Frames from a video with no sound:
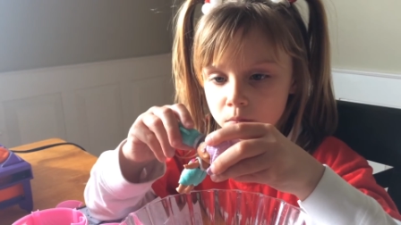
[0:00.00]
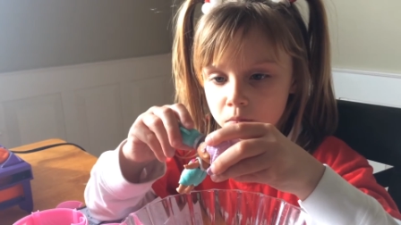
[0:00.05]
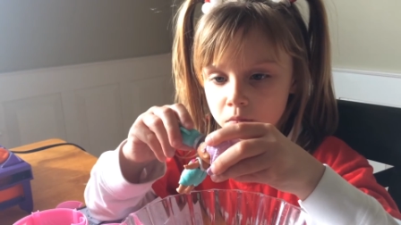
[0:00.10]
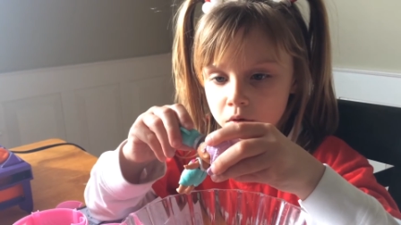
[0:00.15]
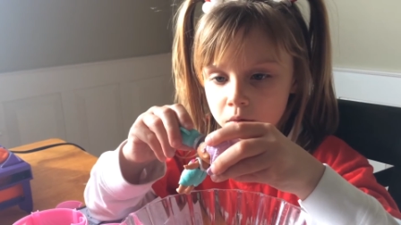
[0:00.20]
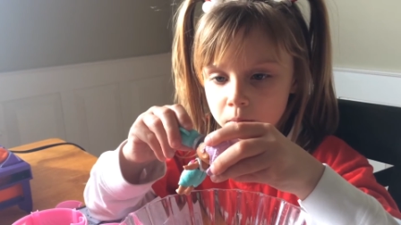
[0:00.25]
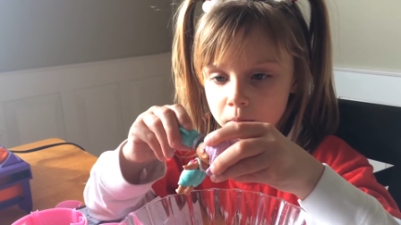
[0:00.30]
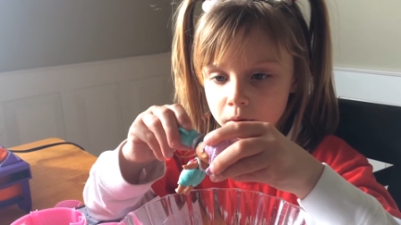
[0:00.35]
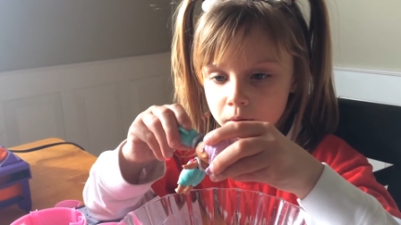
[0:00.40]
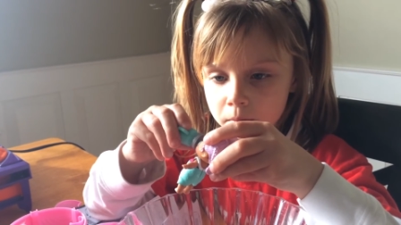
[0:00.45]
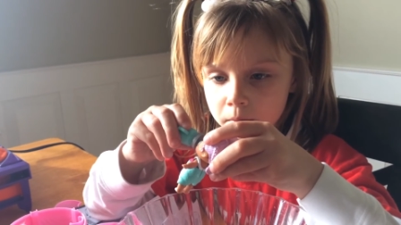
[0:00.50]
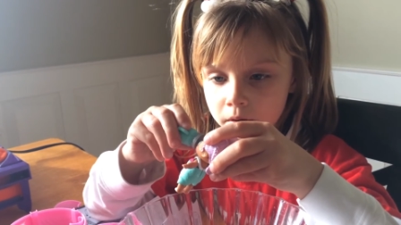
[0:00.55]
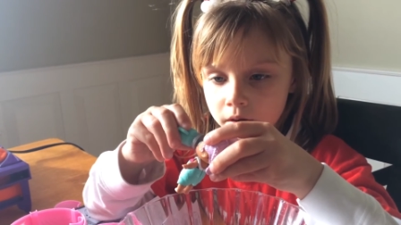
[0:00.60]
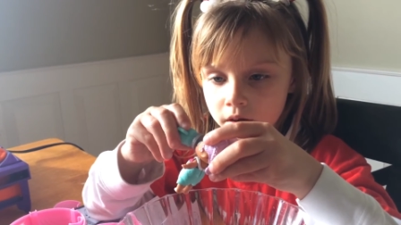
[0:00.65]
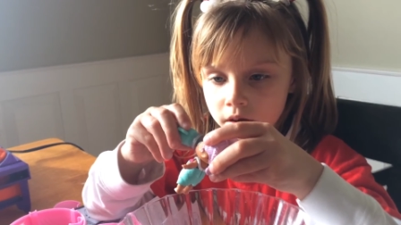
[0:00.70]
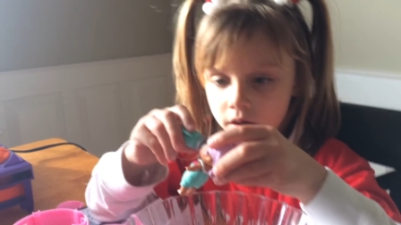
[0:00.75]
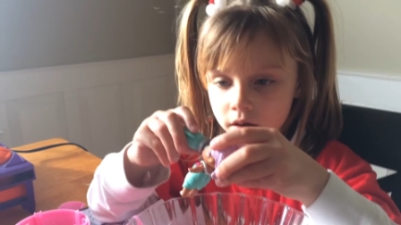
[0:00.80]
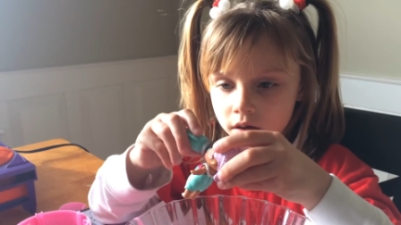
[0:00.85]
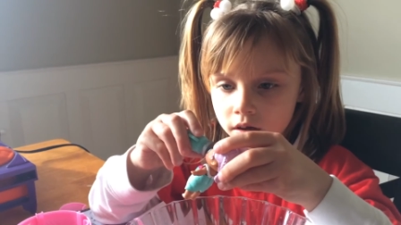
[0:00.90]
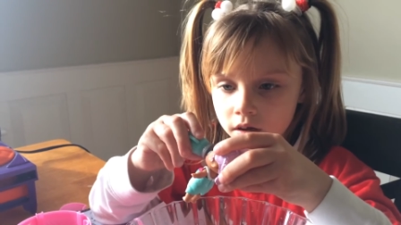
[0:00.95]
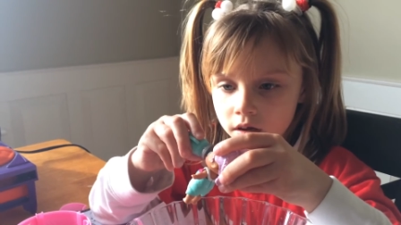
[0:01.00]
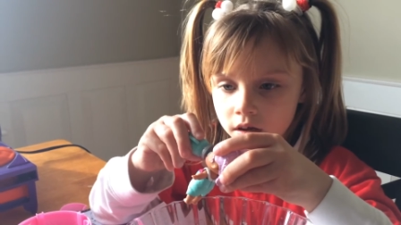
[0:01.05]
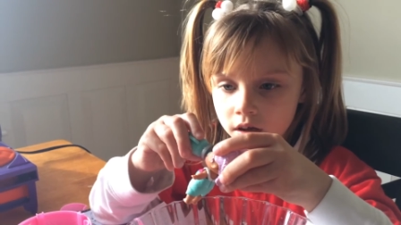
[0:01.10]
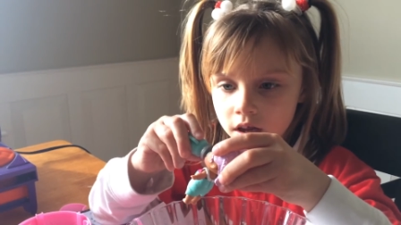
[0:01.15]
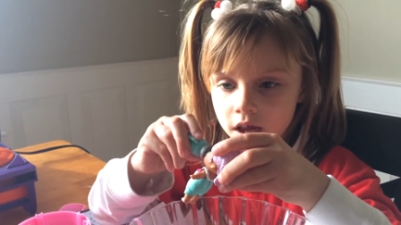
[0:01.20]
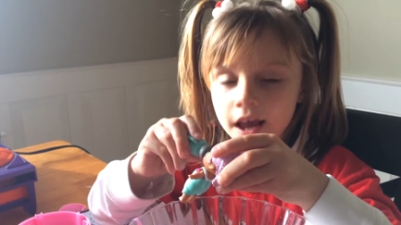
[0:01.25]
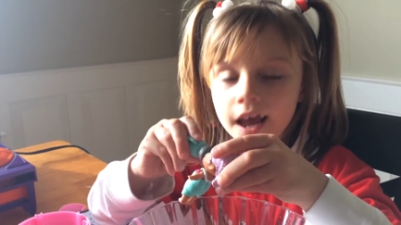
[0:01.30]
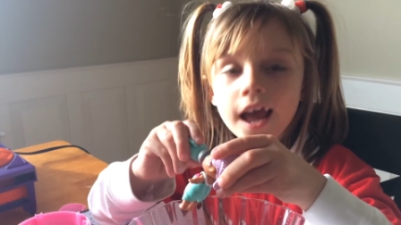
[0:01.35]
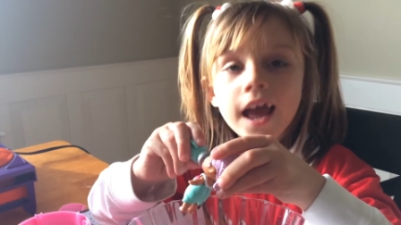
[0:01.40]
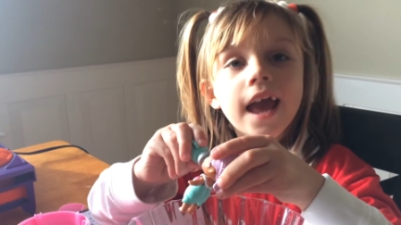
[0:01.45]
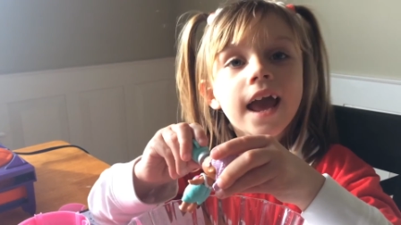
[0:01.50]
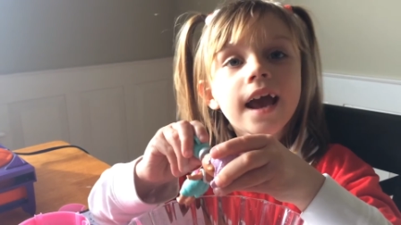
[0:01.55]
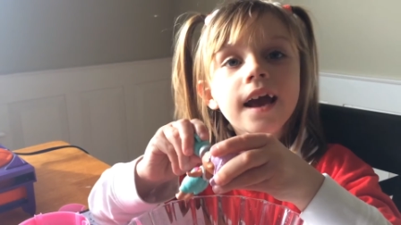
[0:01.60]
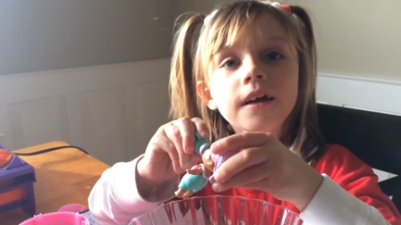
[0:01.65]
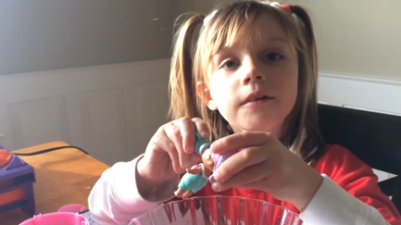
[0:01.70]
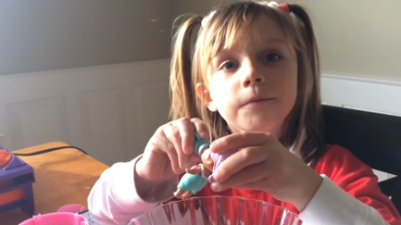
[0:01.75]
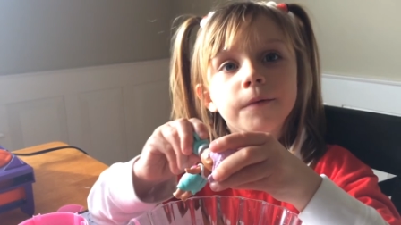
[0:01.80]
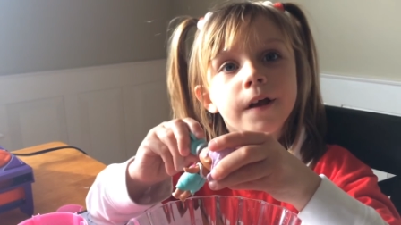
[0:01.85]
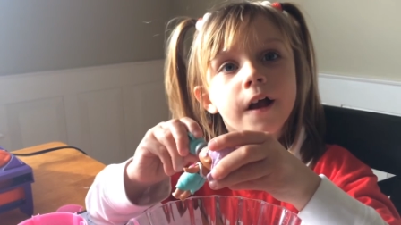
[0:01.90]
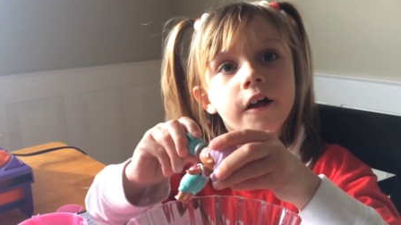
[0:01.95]
Merbaby. Mer baby.
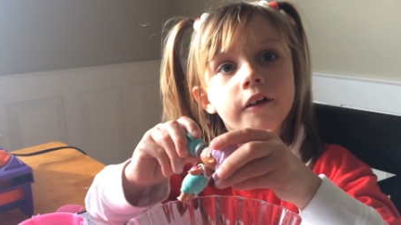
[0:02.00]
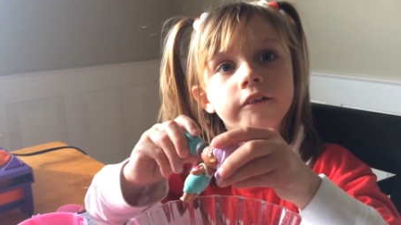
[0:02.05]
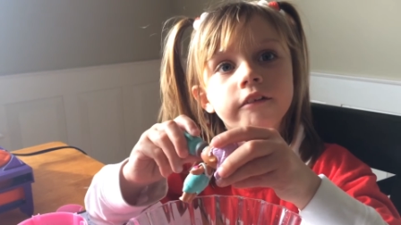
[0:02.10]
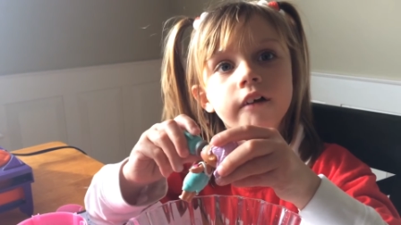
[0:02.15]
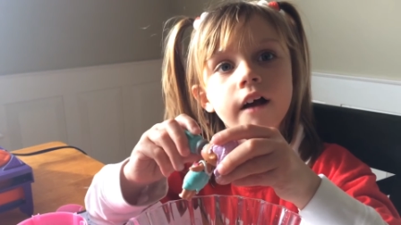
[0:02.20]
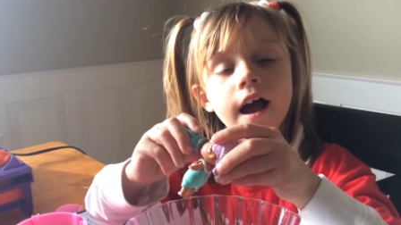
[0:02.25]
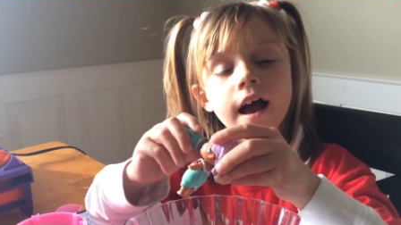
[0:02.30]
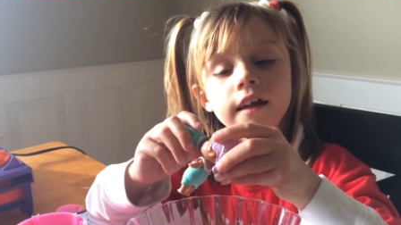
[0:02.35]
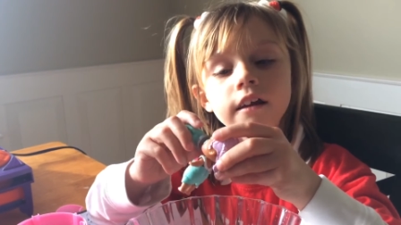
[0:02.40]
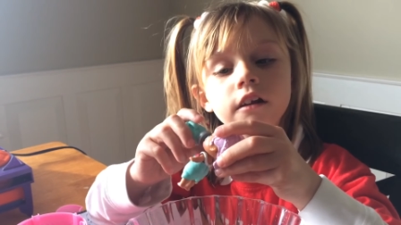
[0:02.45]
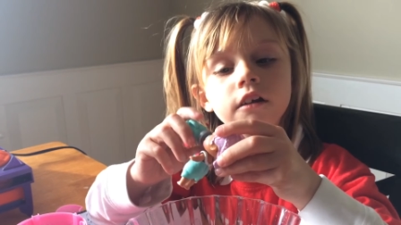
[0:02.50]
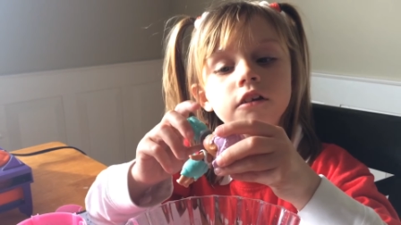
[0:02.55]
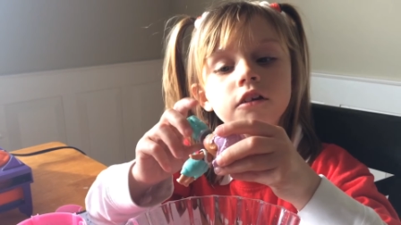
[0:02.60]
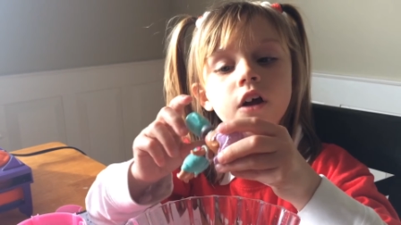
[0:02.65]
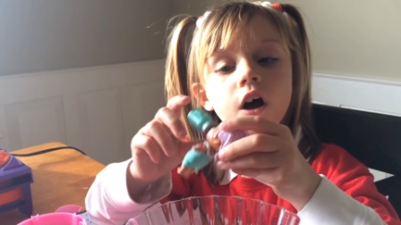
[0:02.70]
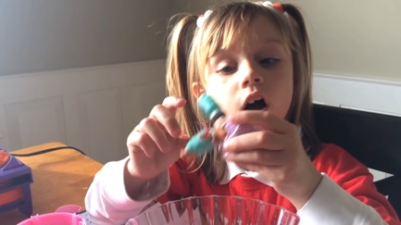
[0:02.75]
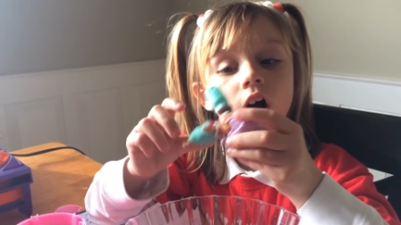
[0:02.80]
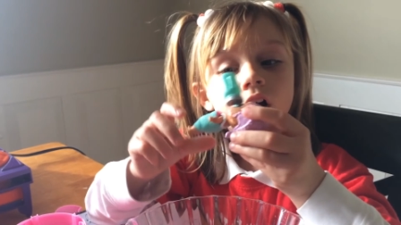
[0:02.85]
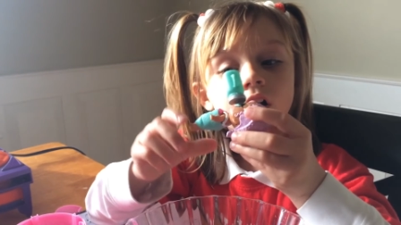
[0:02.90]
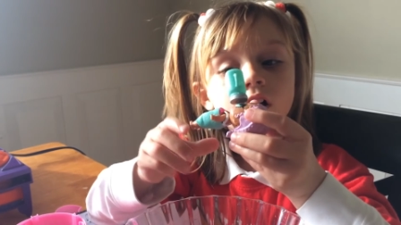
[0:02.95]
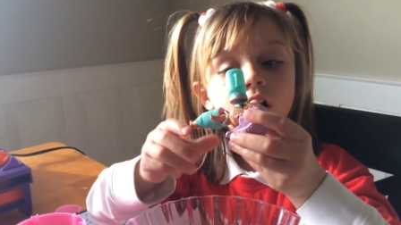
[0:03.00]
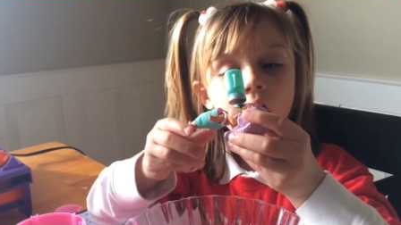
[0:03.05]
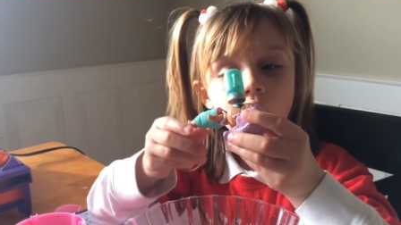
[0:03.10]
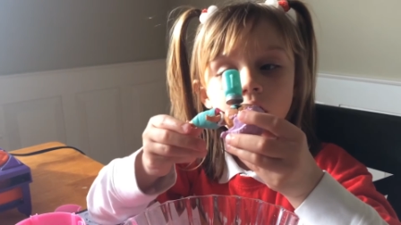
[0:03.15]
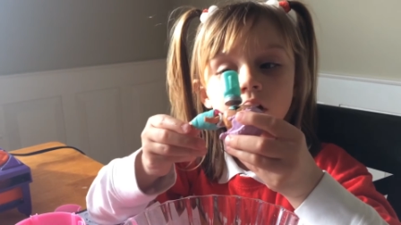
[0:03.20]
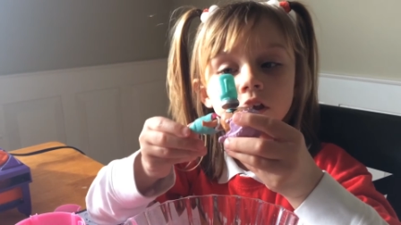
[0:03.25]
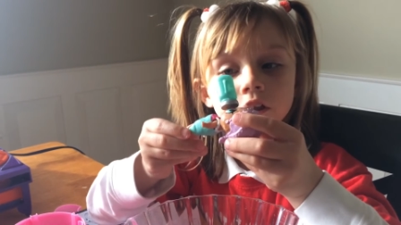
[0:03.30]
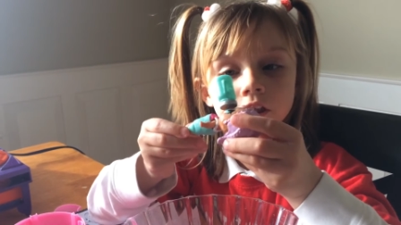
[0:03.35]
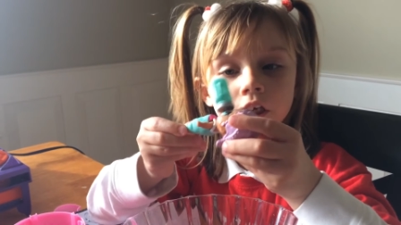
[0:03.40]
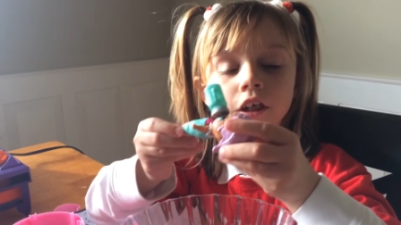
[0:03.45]
And we also had a non-color